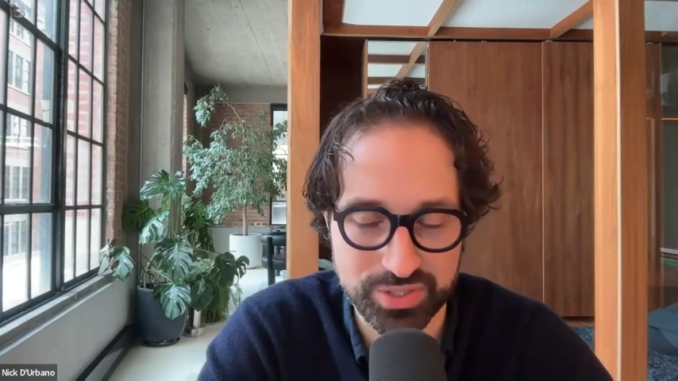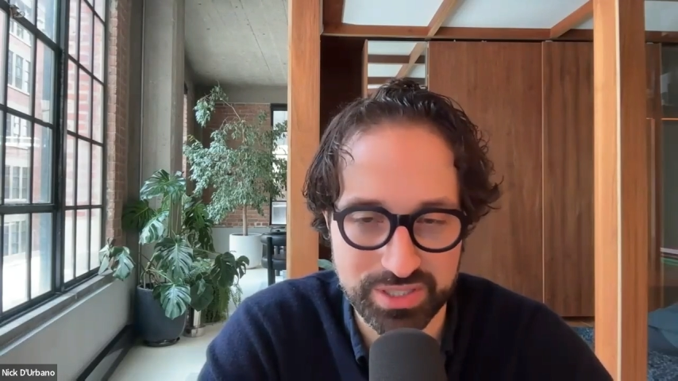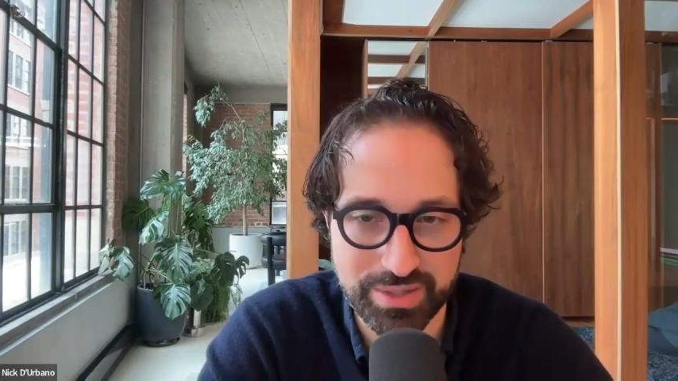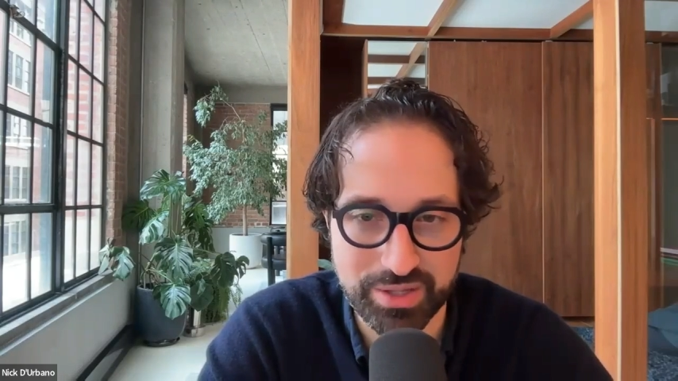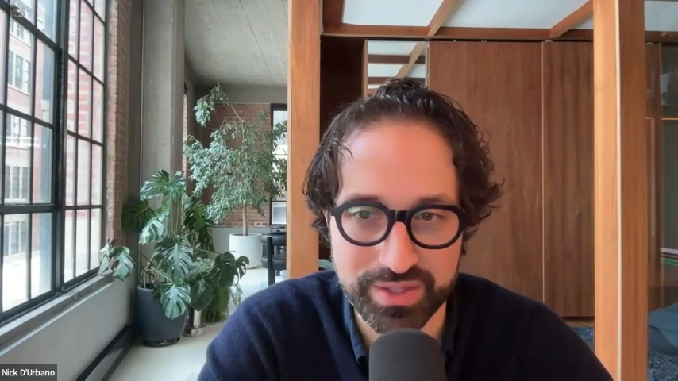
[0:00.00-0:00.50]

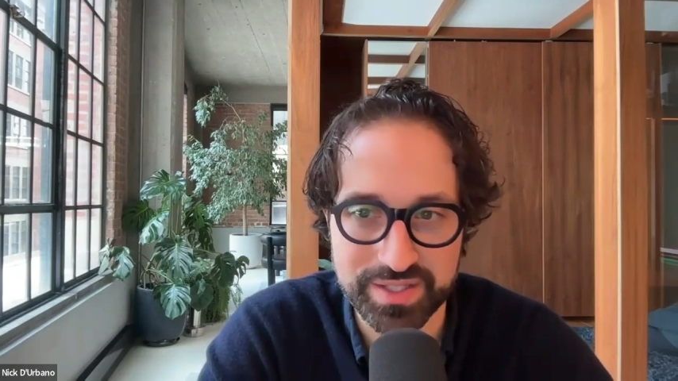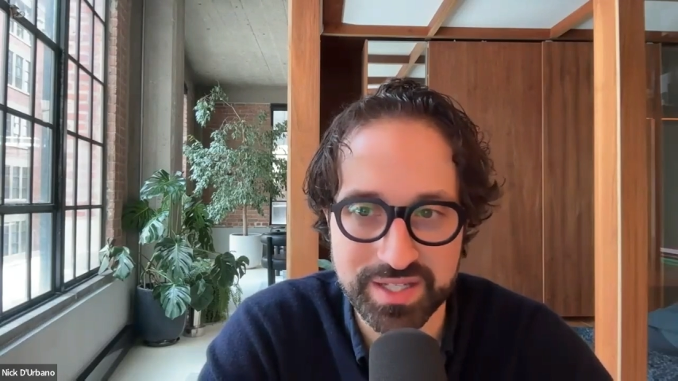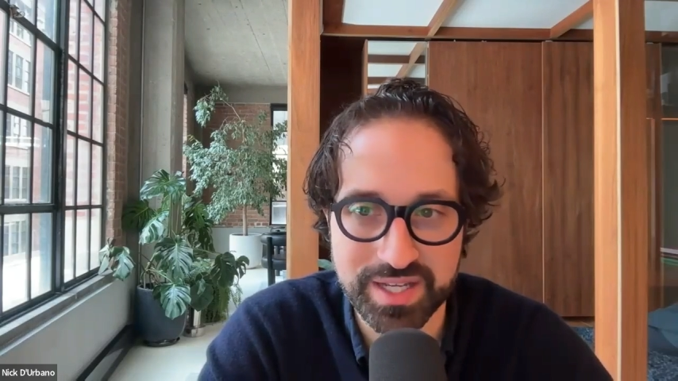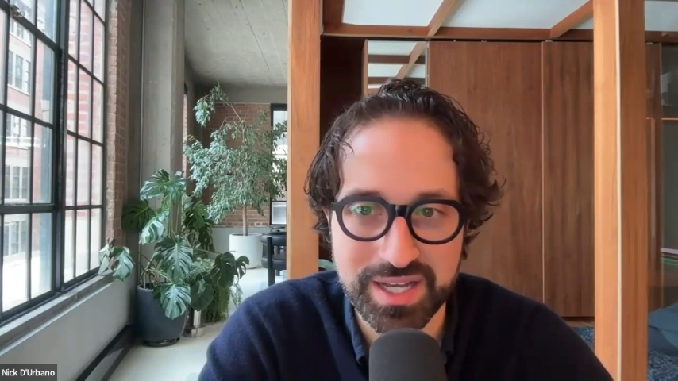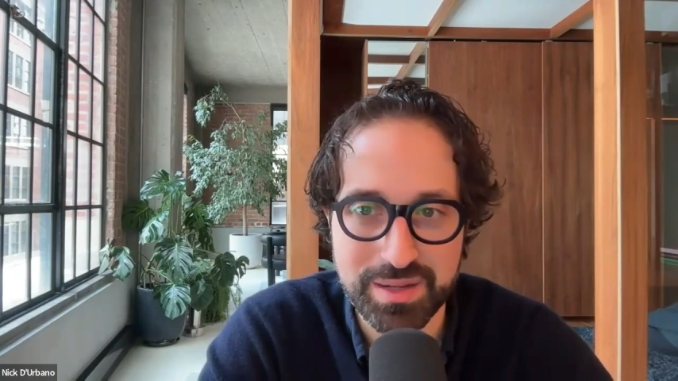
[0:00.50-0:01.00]
just about
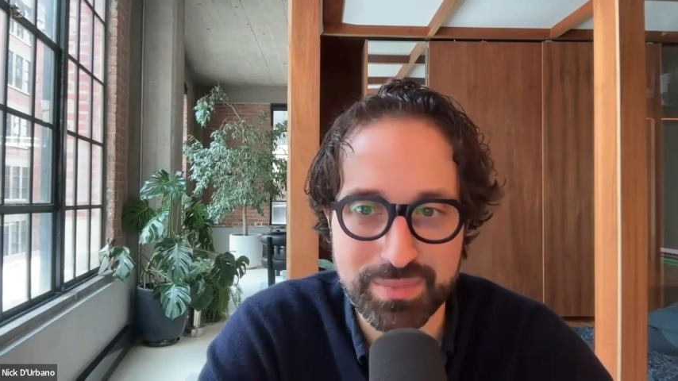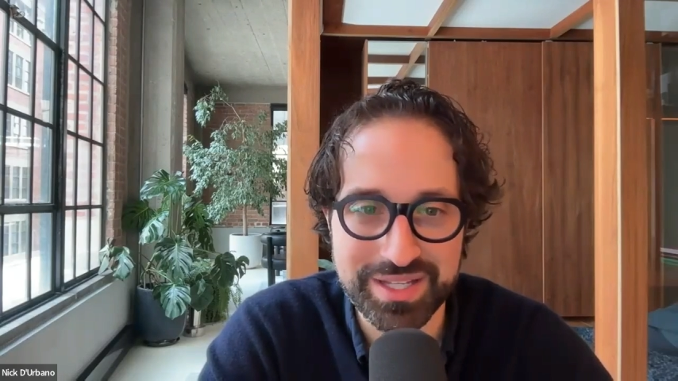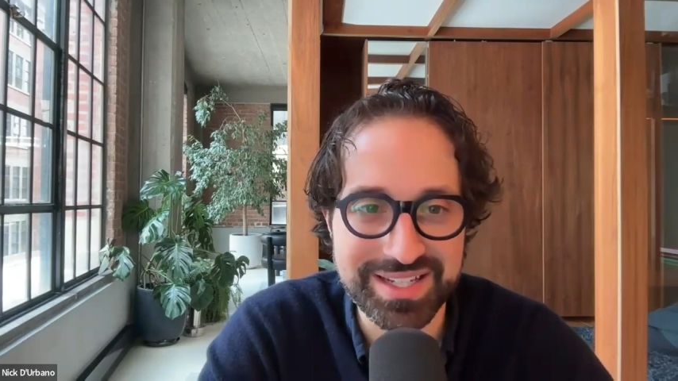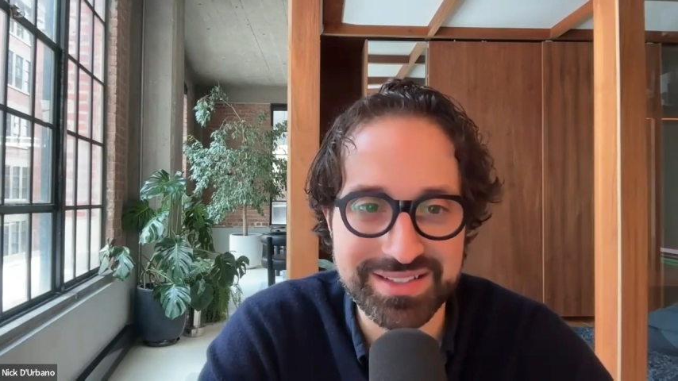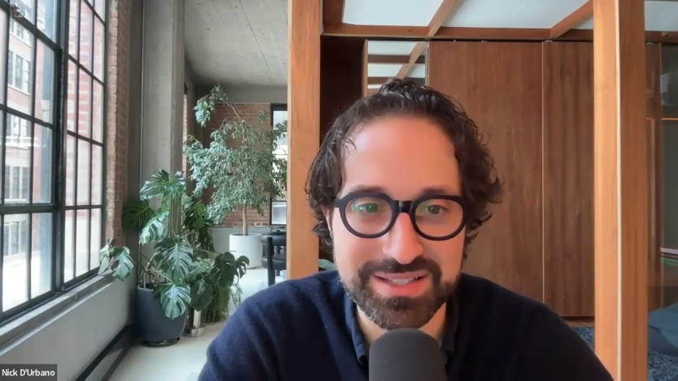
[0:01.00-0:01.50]
this,
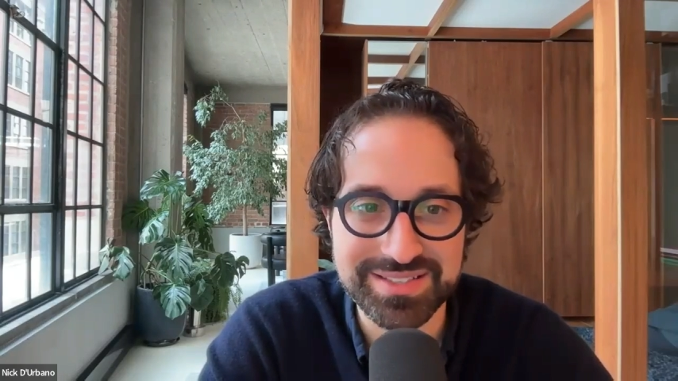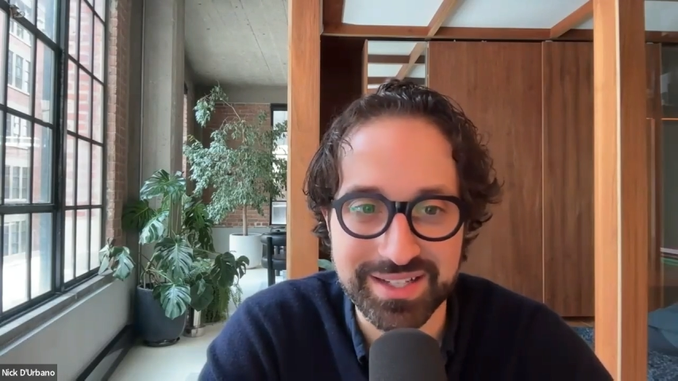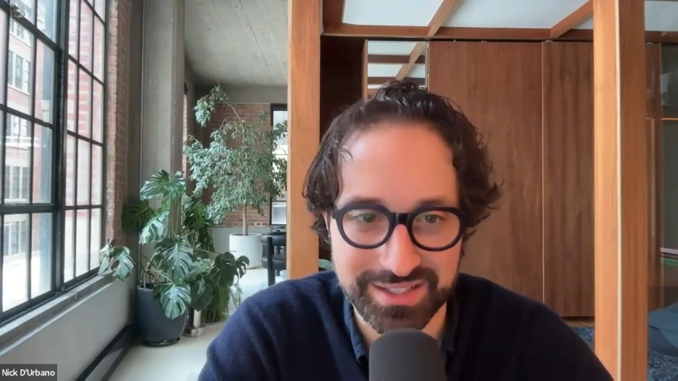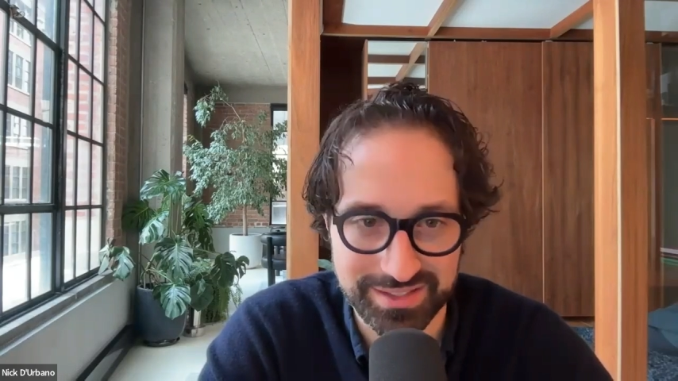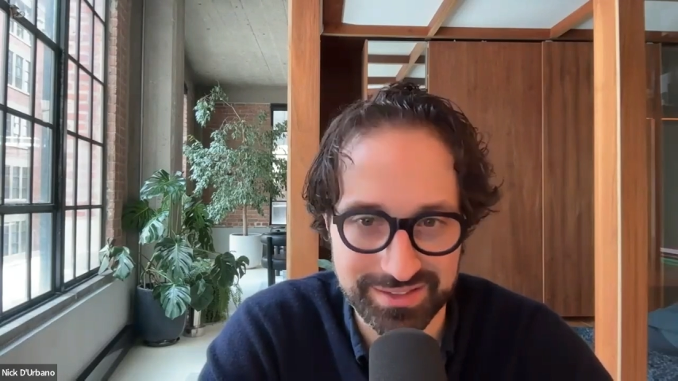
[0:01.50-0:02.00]
but you need to
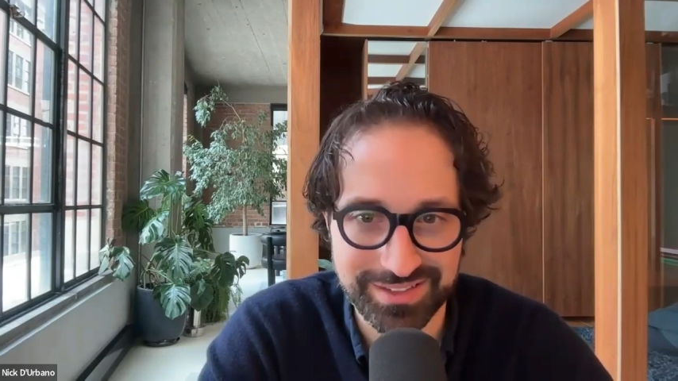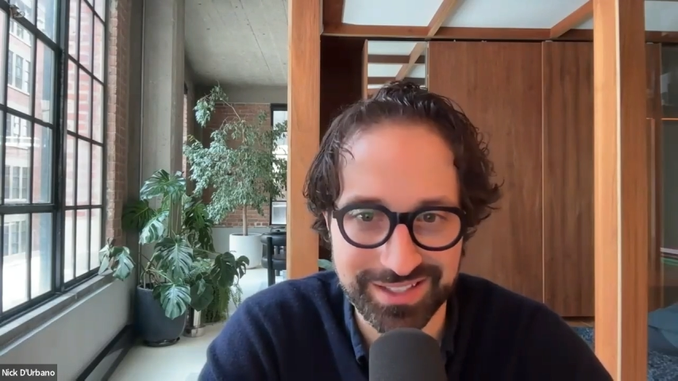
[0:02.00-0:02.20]
study it.